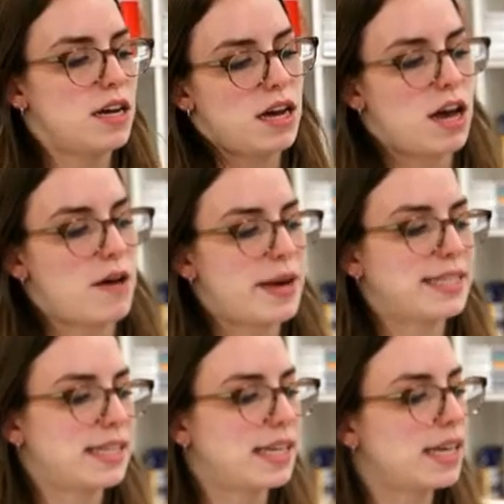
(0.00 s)
Um, I
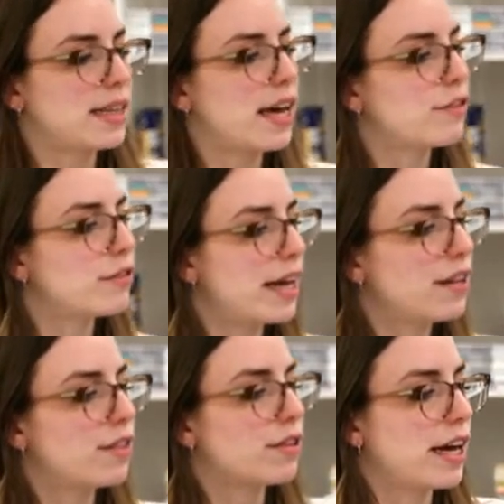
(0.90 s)
did it in that red
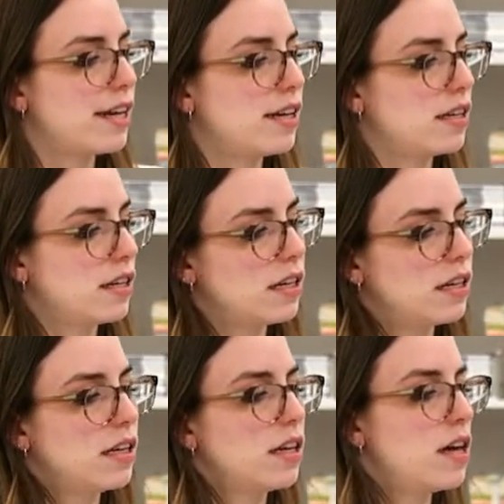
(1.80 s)
thread
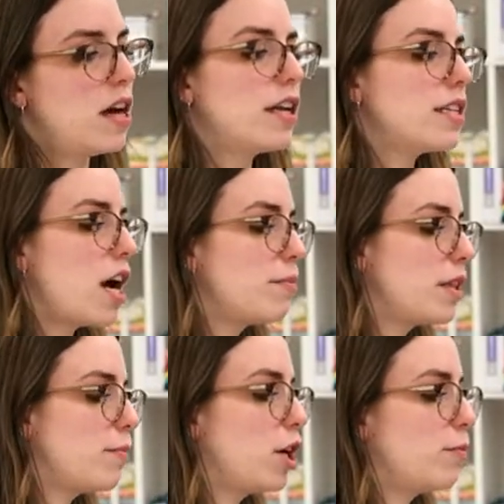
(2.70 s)
on top of
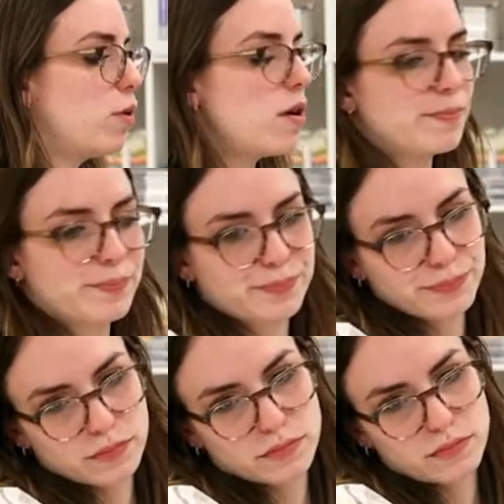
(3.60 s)
the purple.
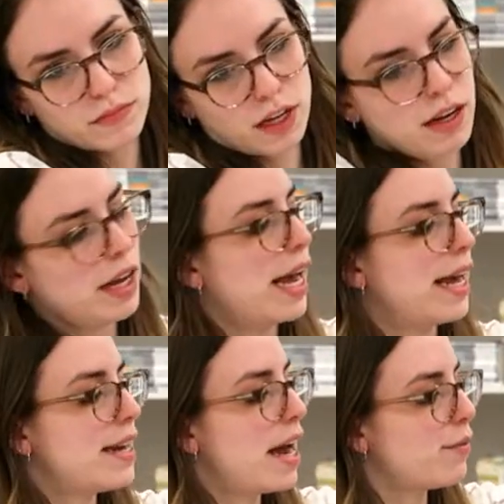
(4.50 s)

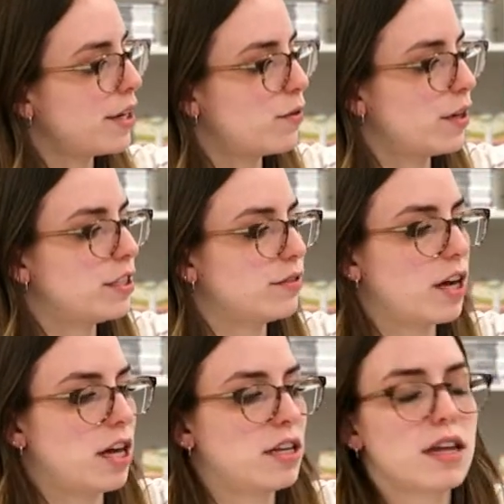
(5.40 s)
And now we are going to
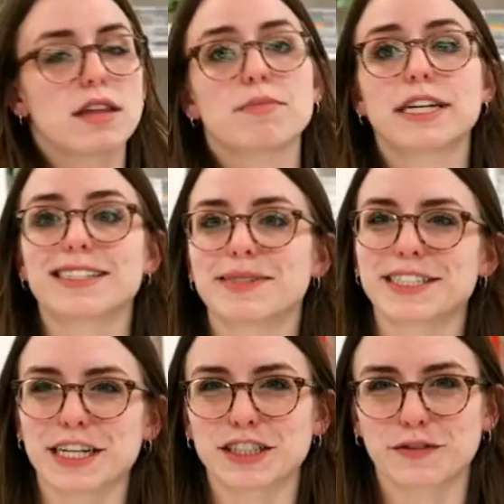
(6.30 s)
run the placement
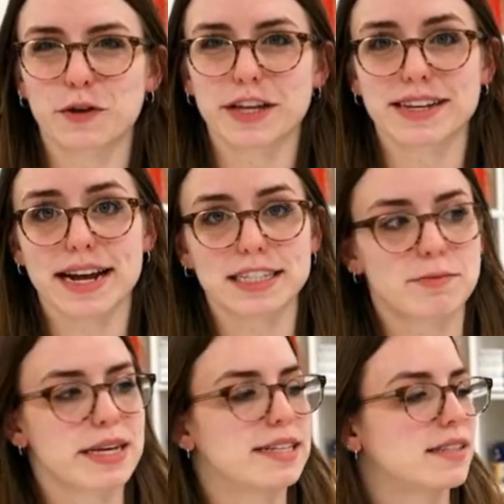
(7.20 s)
stitch for the next
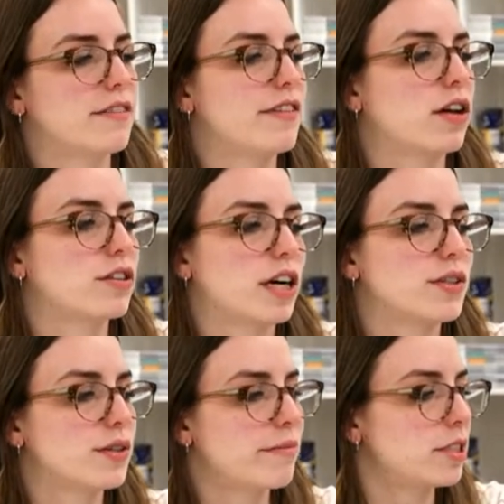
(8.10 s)
piece of Velcro.
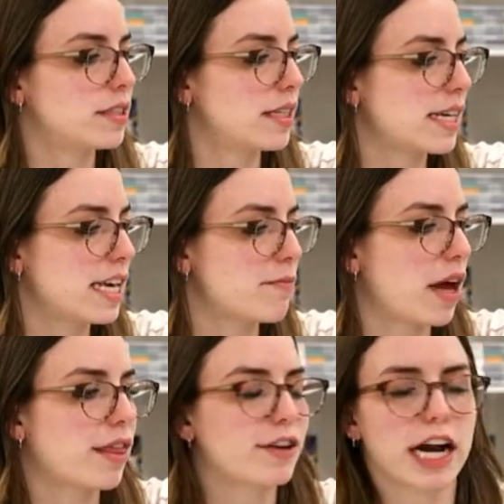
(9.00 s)
So I'm just gonna keep my
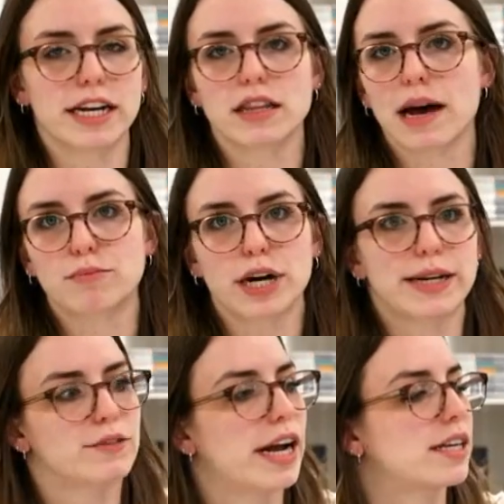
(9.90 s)
thread that bright
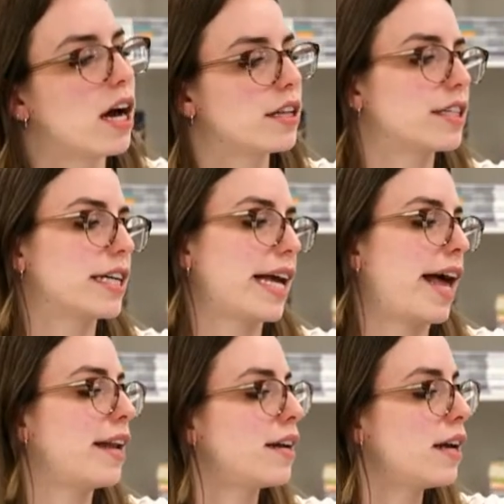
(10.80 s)
red color
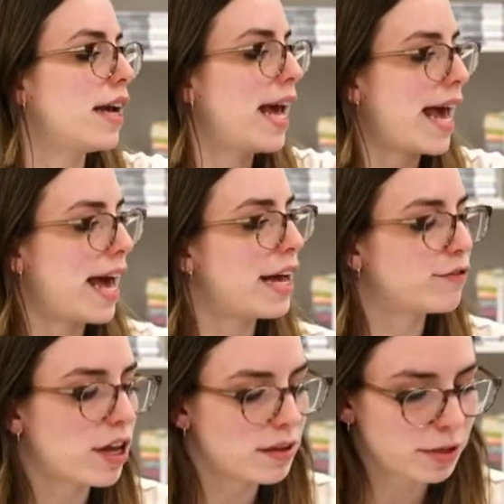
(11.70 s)
again and
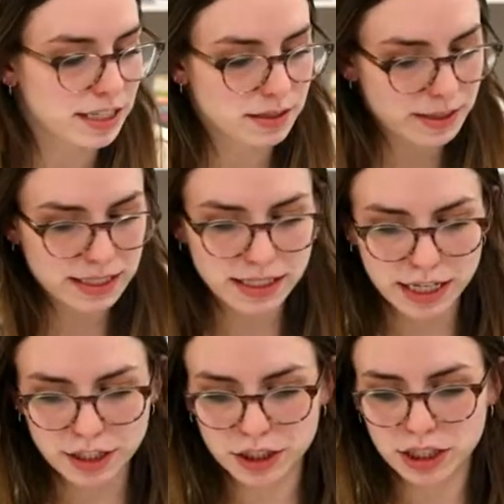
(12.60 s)
run the placement
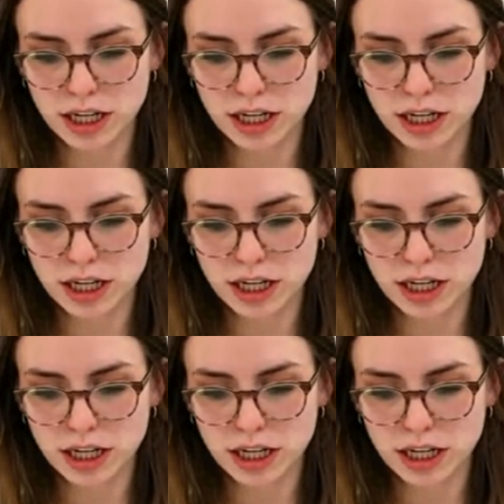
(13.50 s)
stitch.